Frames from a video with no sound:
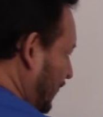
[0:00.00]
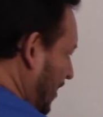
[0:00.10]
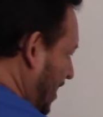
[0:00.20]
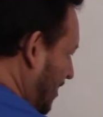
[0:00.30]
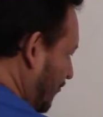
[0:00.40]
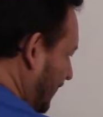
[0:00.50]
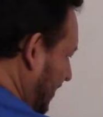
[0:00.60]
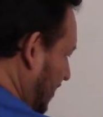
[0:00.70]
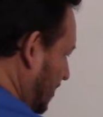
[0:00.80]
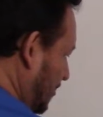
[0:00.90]
you have over
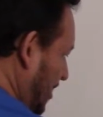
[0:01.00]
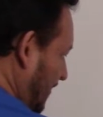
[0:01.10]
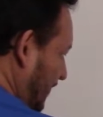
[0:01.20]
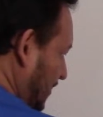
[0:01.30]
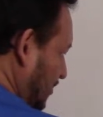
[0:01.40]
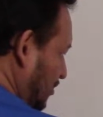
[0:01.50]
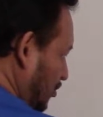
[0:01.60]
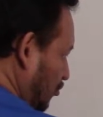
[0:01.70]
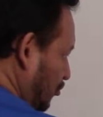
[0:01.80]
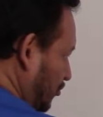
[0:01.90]
here, you have this is
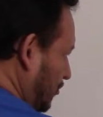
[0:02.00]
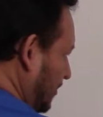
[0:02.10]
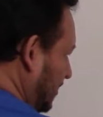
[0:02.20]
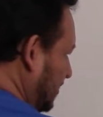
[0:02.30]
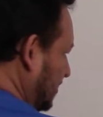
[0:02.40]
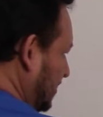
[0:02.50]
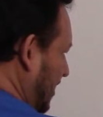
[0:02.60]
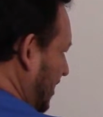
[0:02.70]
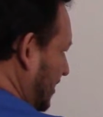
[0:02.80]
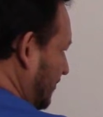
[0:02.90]
neutral and this is
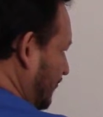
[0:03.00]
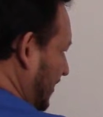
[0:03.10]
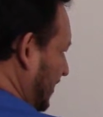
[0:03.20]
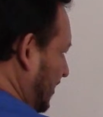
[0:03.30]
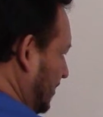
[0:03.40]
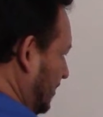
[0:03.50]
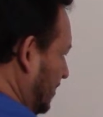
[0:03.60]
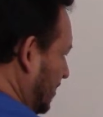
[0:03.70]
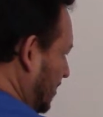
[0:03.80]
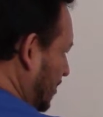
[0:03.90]
hot right here,
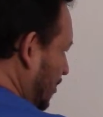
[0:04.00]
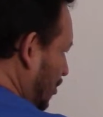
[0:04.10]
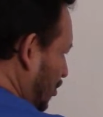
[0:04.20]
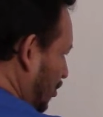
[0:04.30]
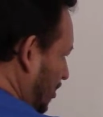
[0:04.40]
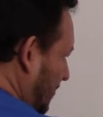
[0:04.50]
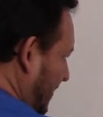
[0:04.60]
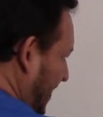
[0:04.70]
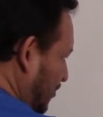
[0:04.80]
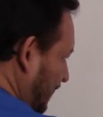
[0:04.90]
you're going to
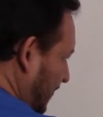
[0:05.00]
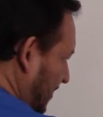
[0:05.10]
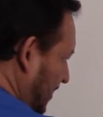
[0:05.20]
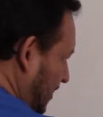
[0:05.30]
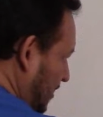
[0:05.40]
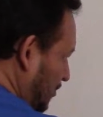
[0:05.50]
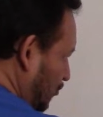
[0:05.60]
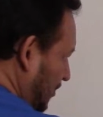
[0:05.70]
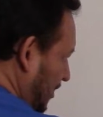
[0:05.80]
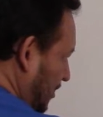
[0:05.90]
measure from here
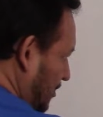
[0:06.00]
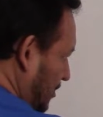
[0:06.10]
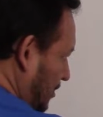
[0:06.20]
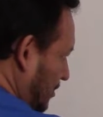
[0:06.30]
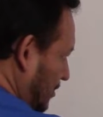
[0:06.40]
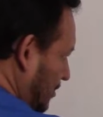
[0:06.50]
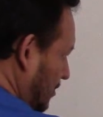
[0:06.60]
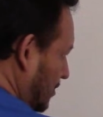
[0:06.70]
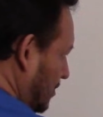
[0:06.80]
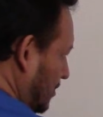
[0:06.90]
to here,
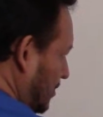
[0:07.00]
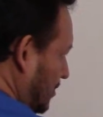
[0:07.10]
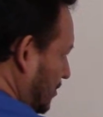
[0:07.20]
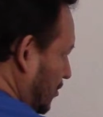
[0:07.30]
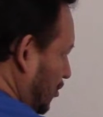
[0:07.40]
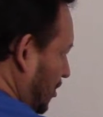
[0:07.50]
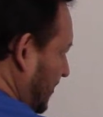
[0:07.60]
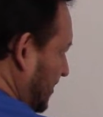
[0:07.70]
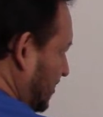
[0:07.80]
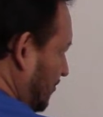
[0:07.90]
you're going
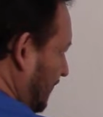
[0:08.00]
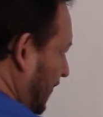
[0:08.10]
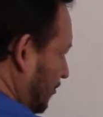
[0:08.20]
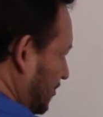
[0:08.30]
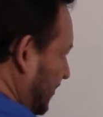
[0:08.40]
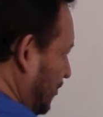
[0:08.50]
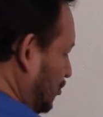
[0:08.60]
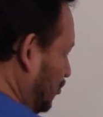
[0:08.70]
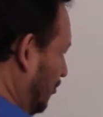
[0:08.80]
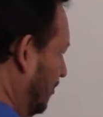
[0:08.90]
to be 0 volts
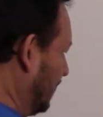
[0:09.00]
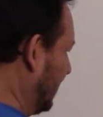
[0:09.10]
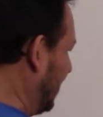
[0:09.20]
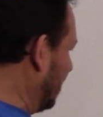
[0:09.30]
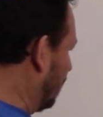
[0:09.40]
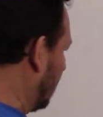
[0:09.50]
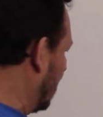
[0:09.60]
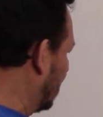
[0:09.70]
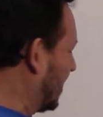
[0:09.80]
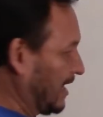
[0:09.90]
because you're only reading
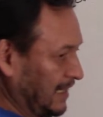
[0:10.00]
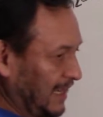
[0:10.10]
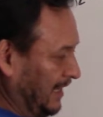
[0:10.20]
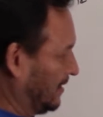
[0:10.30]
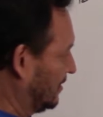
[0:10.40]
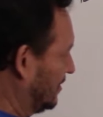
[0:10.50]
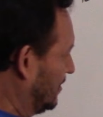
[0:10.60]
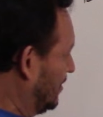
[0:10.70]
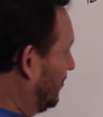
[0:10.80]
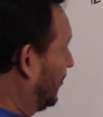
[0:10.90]
one hot leg.
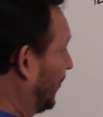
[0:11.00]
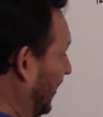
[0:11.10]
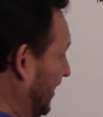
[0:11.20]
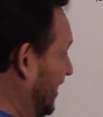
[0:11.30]
But